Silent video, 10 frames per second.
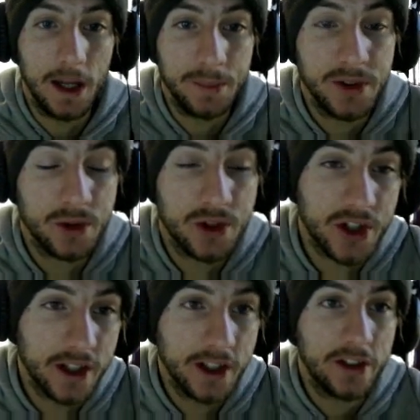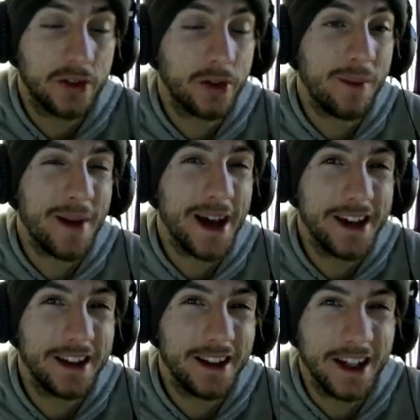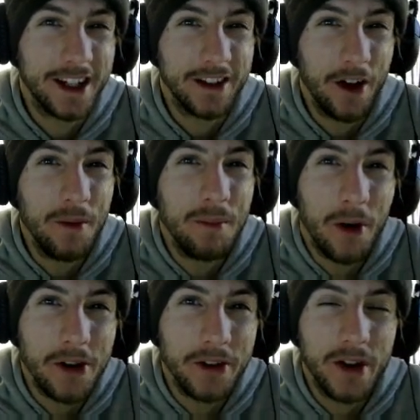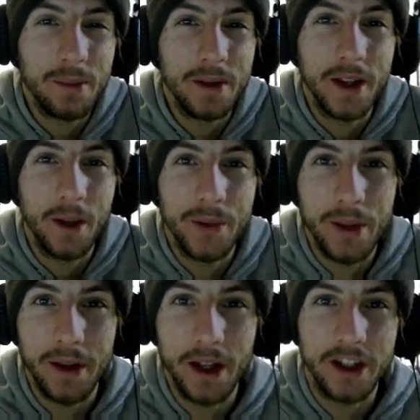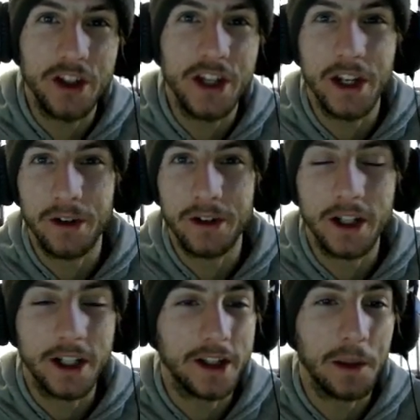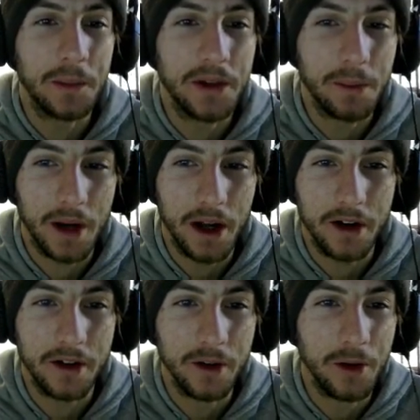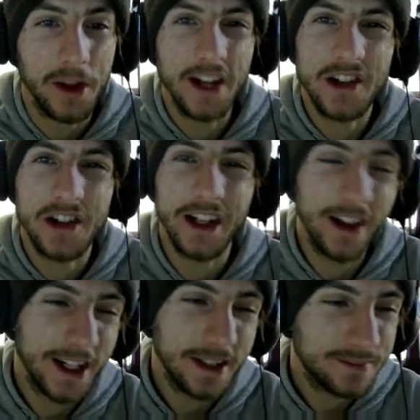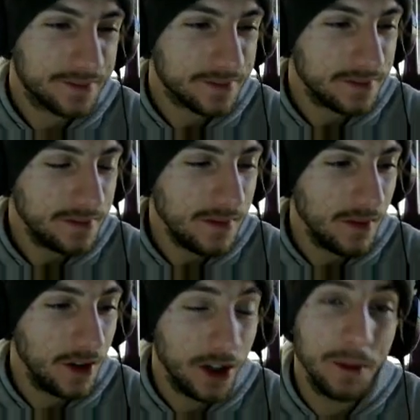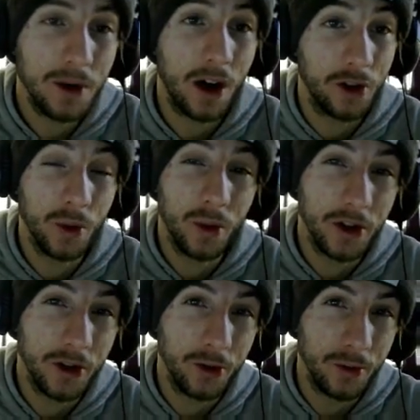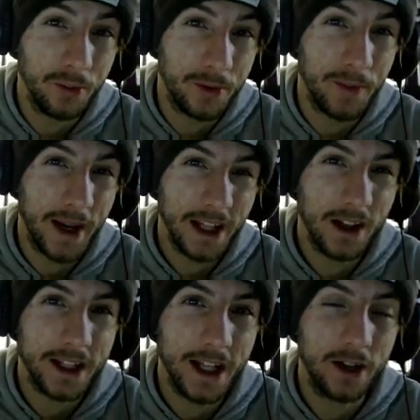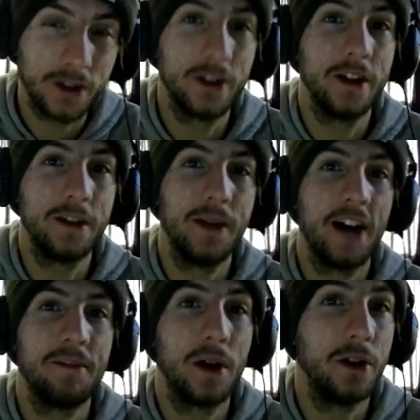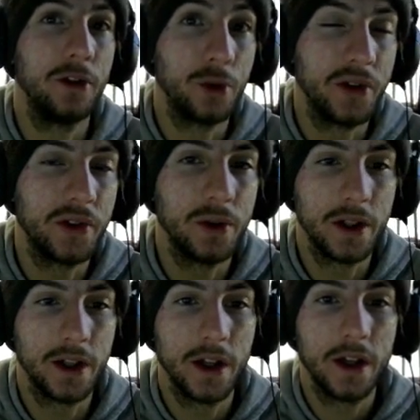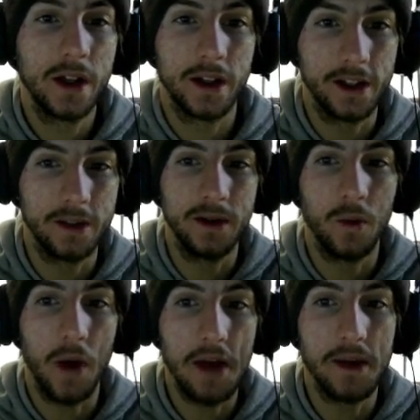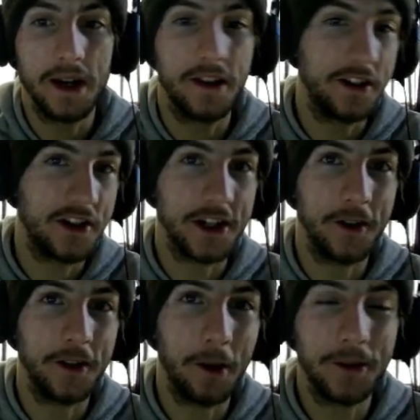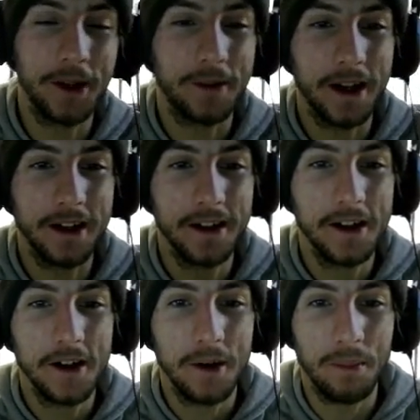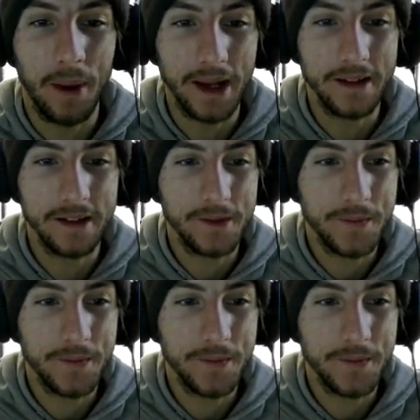I'm still struggling to sort of make, like, you know, modern type of dubstep that like you hear on like Dubstep Gutter and all that shit. Like, don't get me wrong, I do want to make it like that because it'd have my own twist to it and it'd be way better than the shit on Dubstep Gutter, but